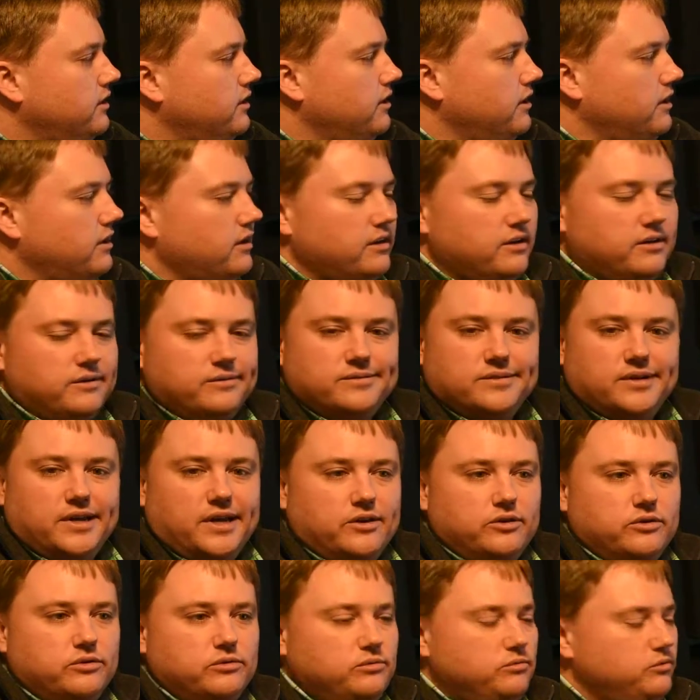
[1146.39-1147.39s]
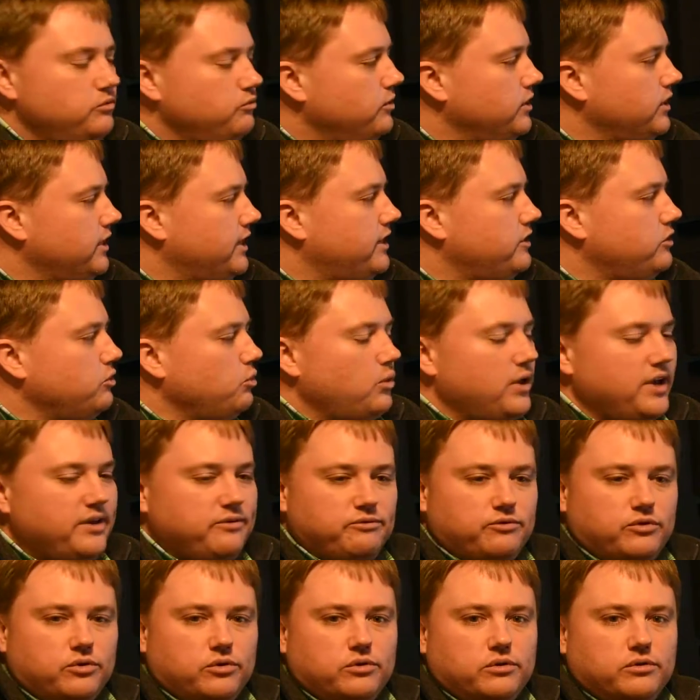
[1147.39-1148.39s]
and really had to wait
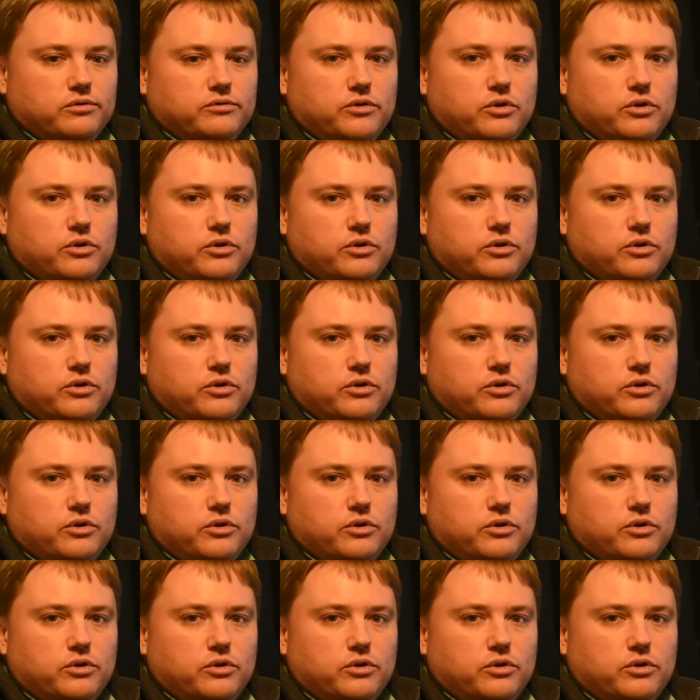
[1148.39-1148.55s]
for